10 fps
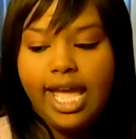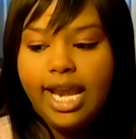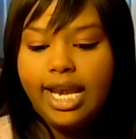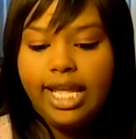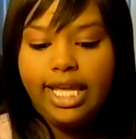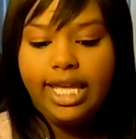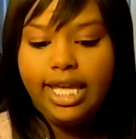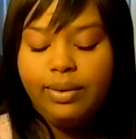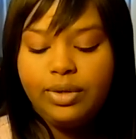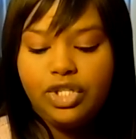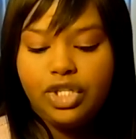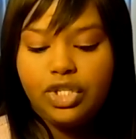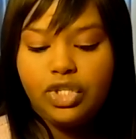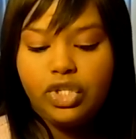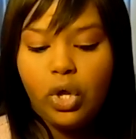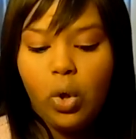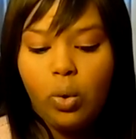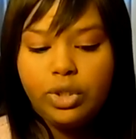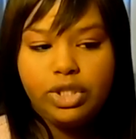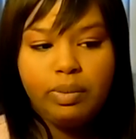And he was just
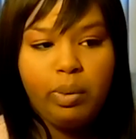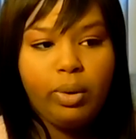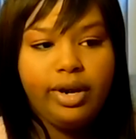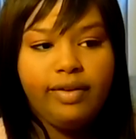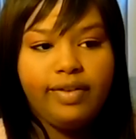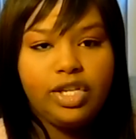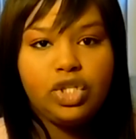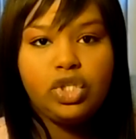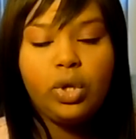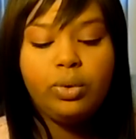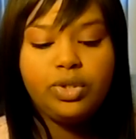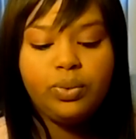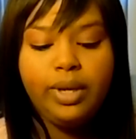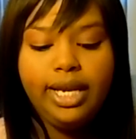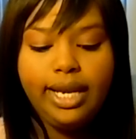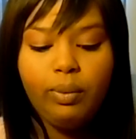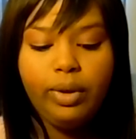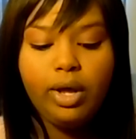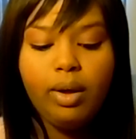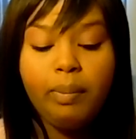so supportive and so sweet,
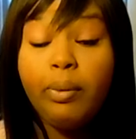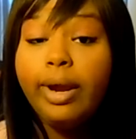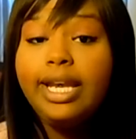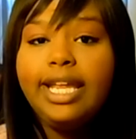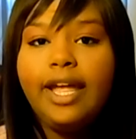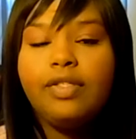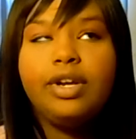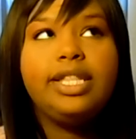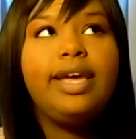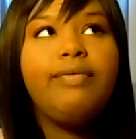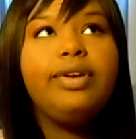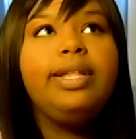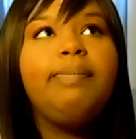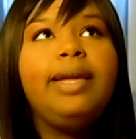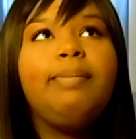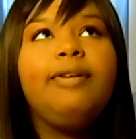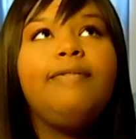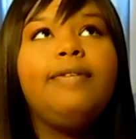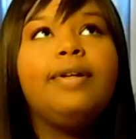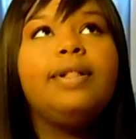and we all prayed together, and that really made me
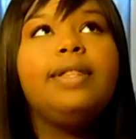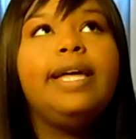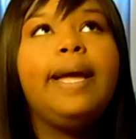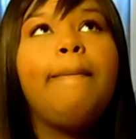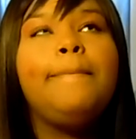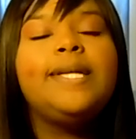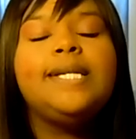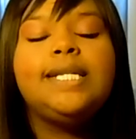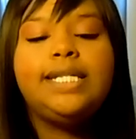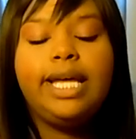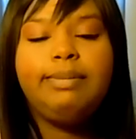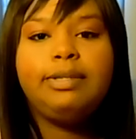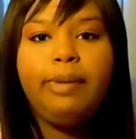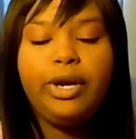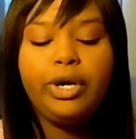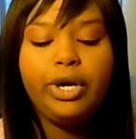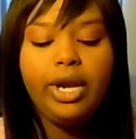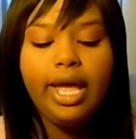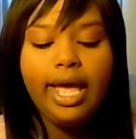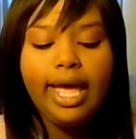feel like a million times better.